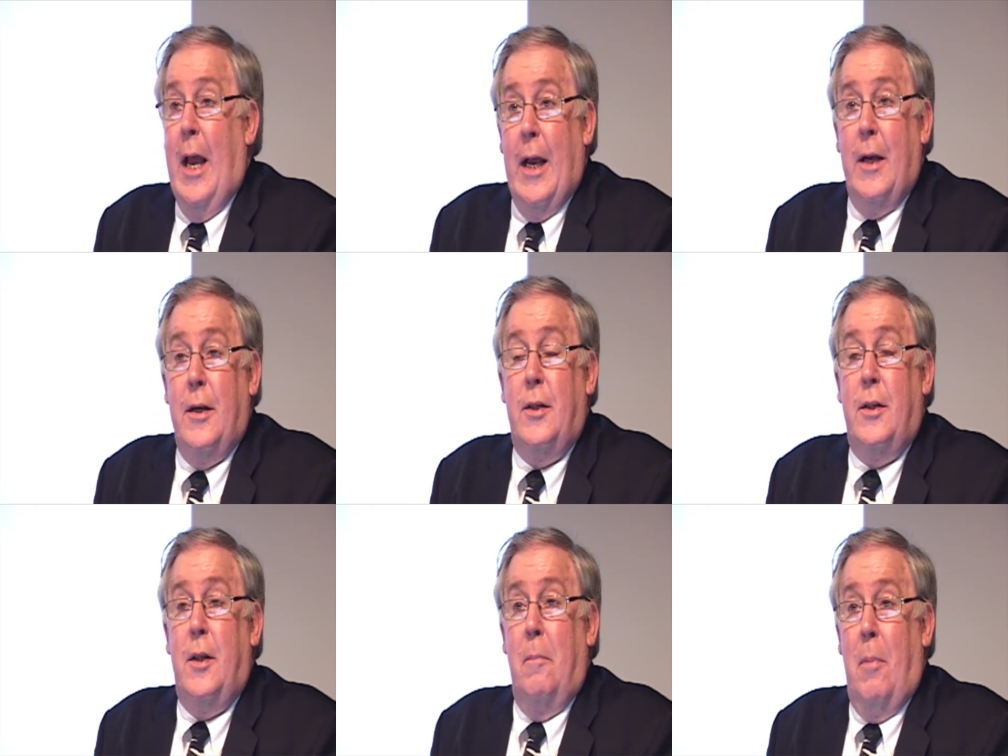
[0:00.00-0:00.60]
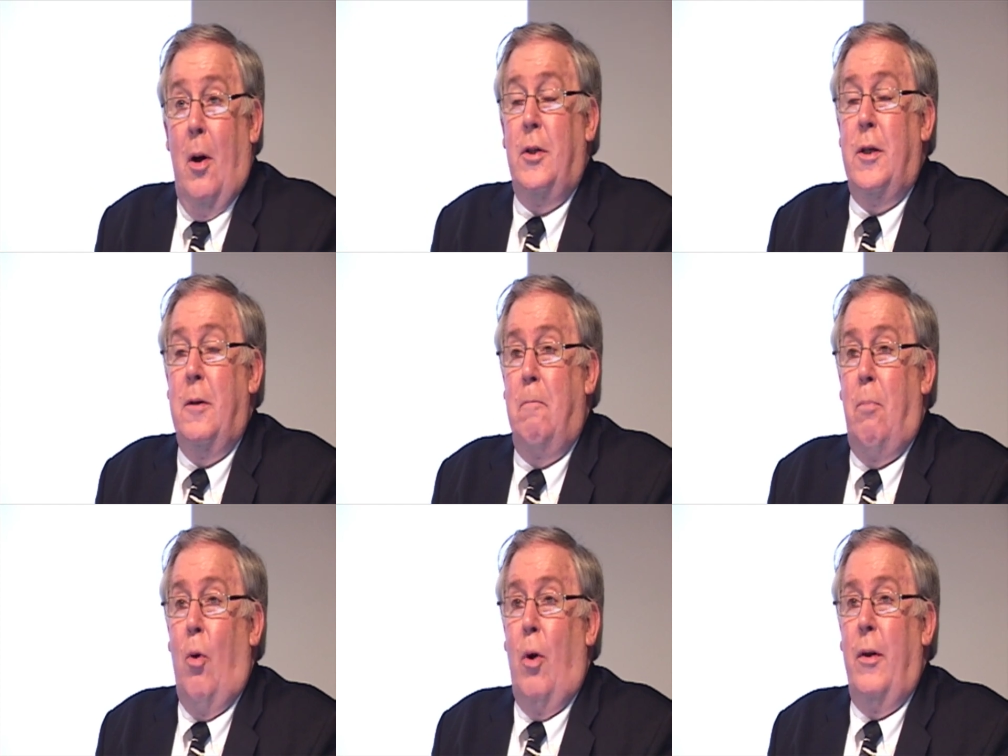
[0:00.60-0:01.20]
is the most
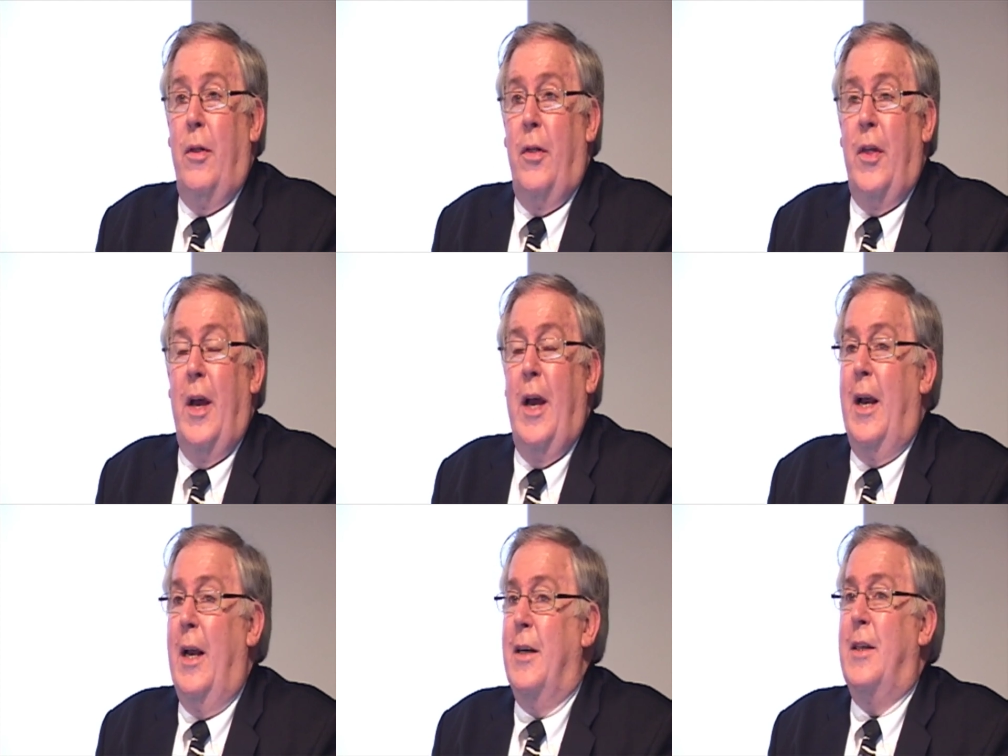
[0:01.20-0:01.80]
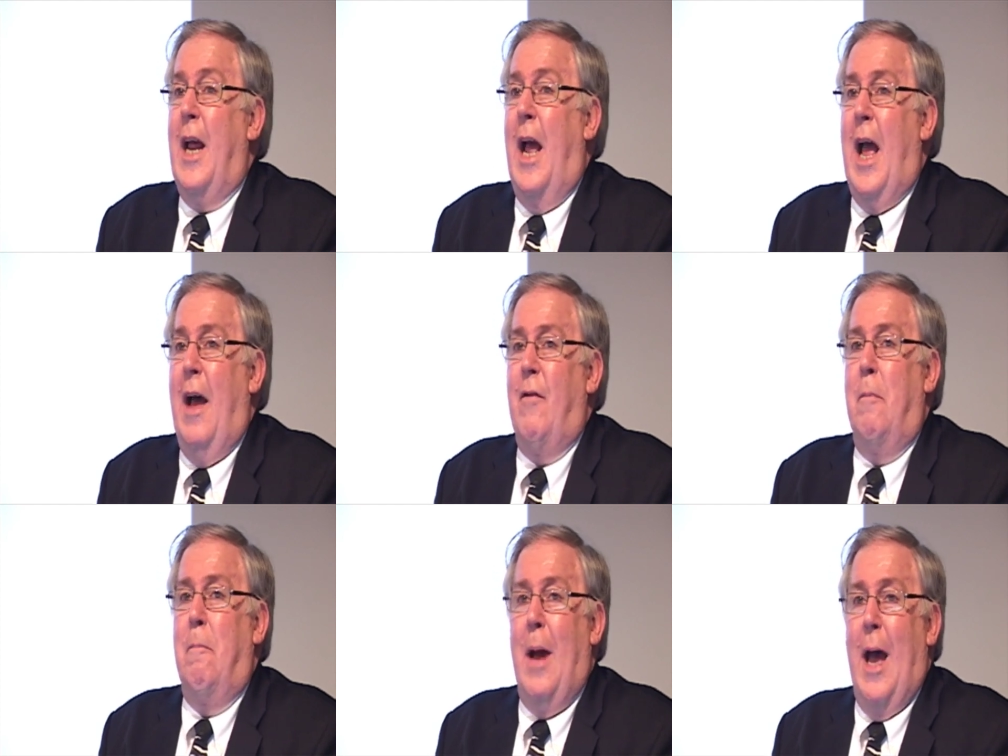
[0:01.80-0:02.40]
important thing is to
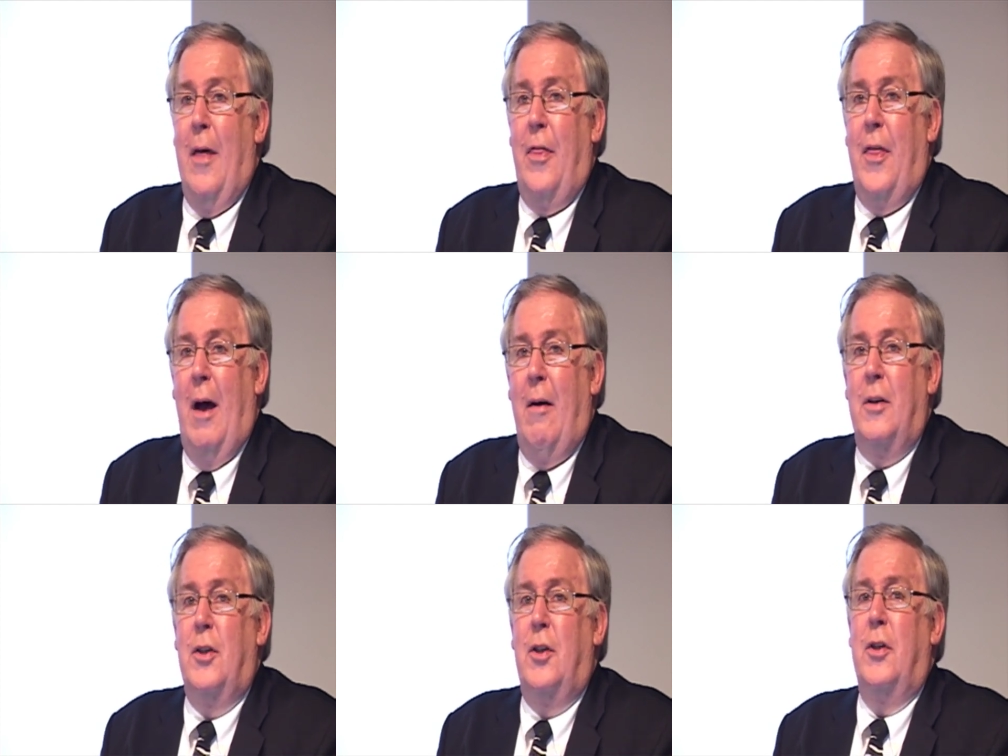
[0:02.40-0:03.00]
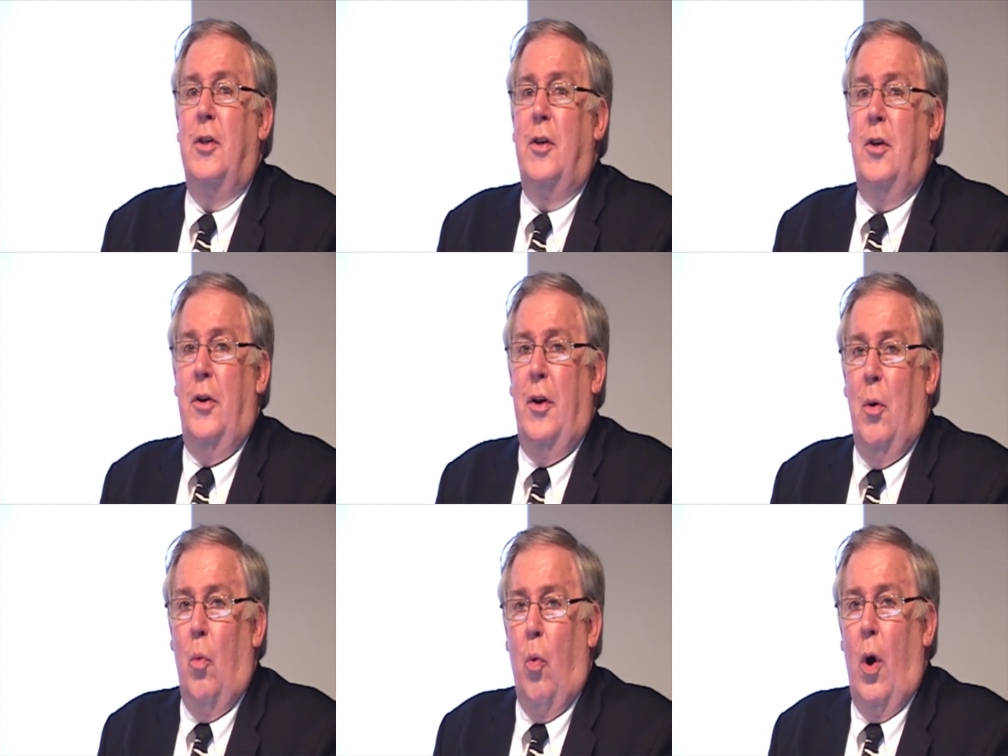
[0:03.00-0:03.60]
have a pathologist
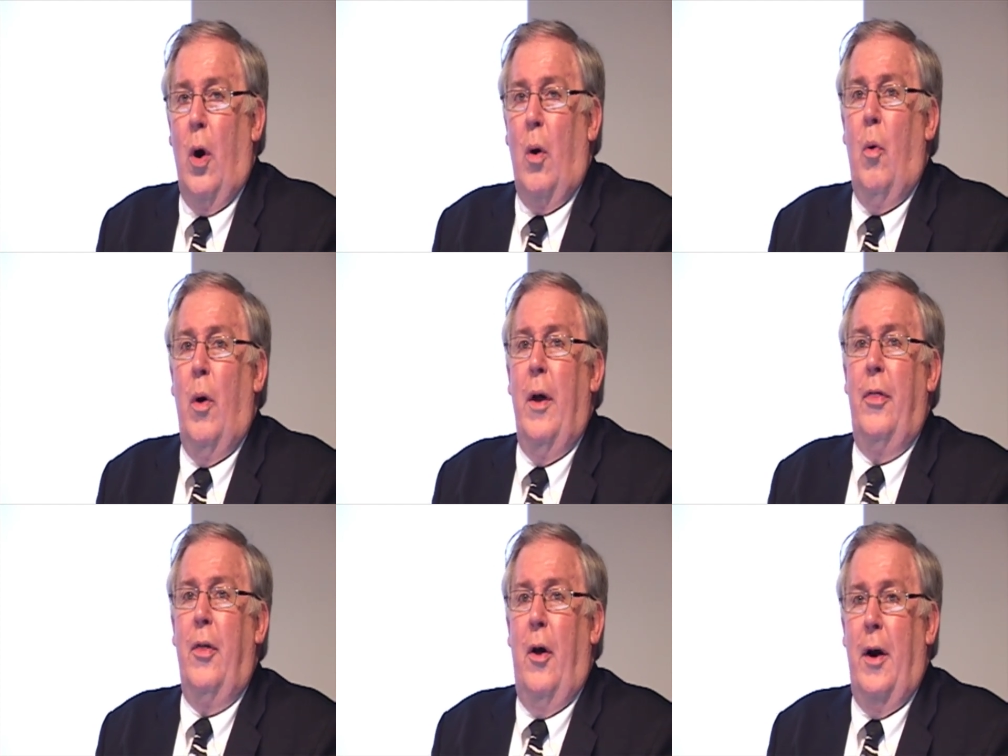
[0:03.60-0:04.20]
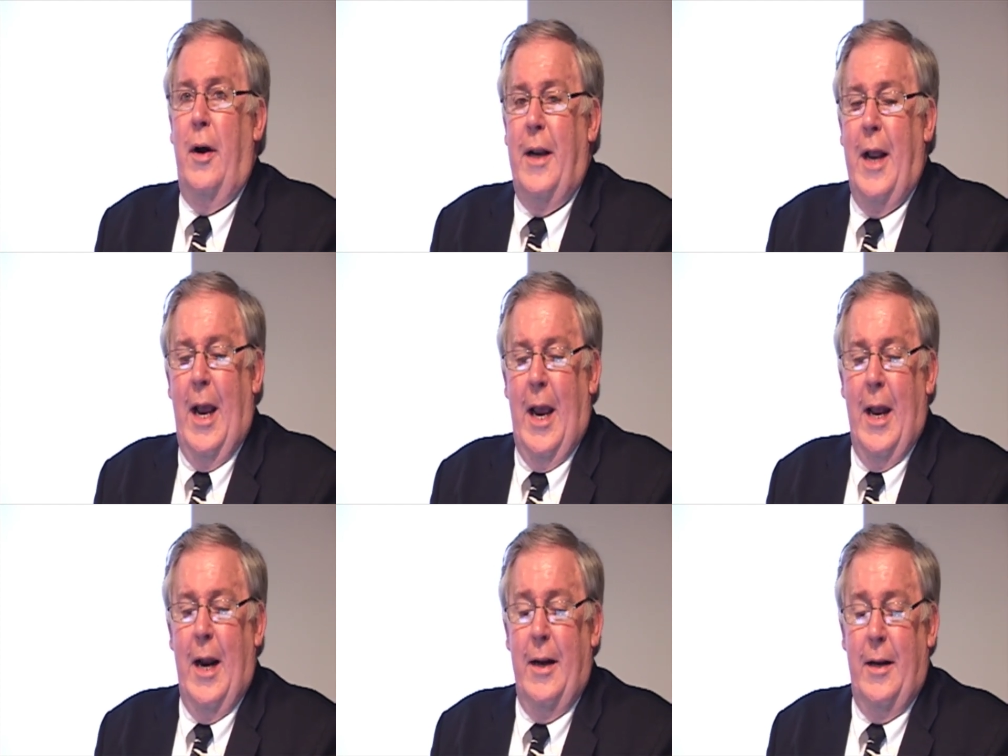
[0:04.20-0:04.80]
who you work with on a
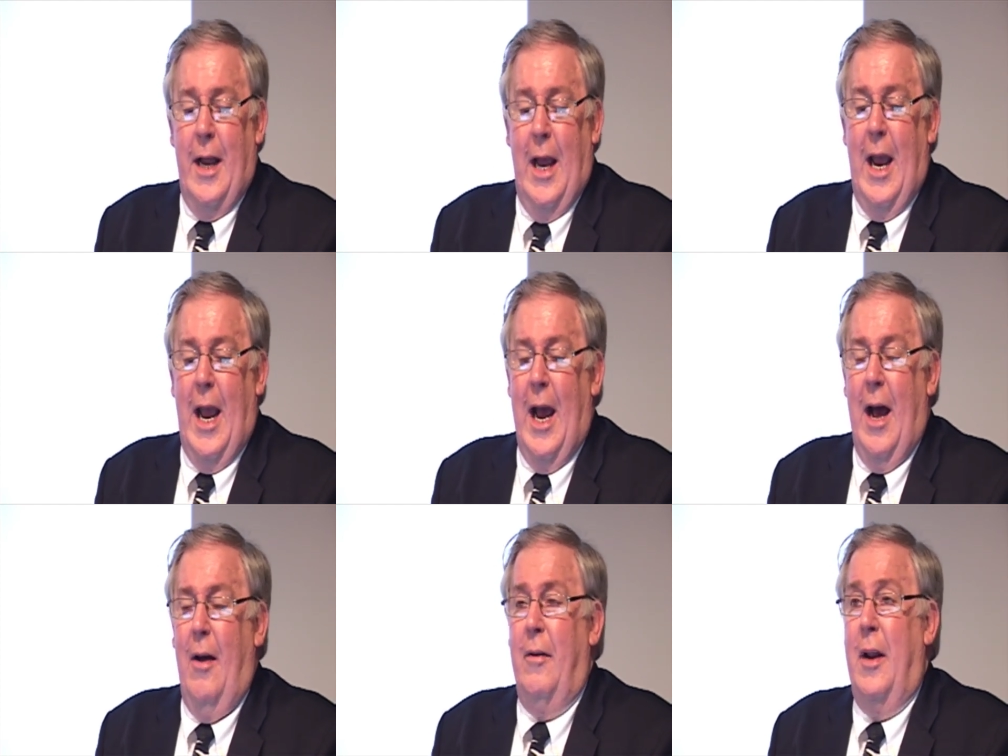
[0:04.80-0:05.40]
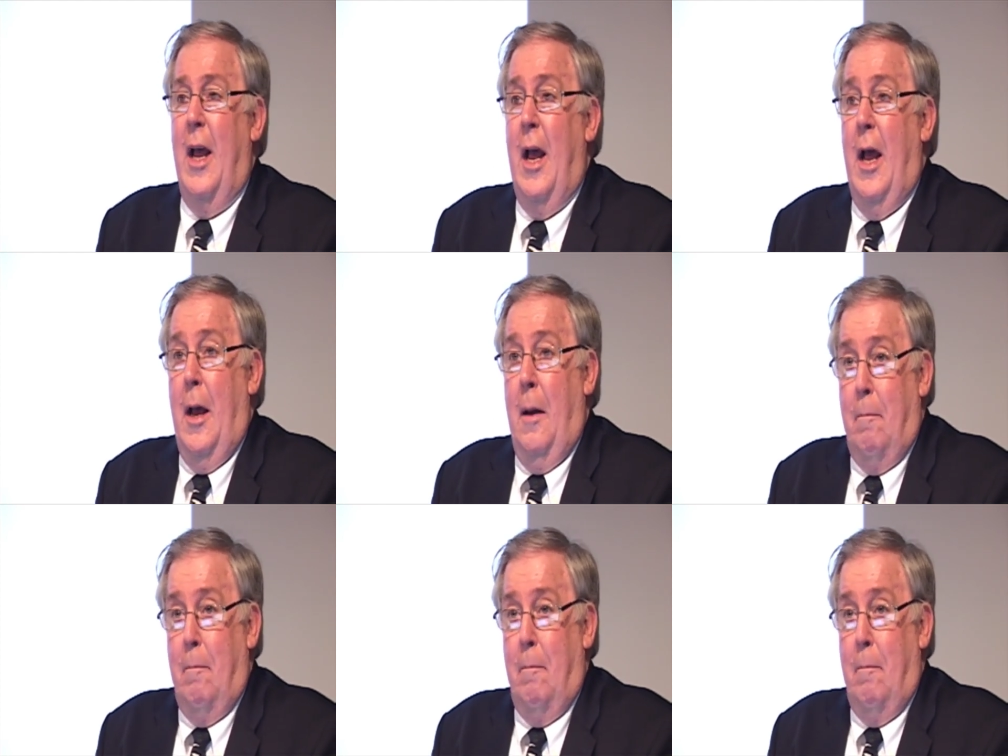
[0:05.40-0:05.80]
day in and day out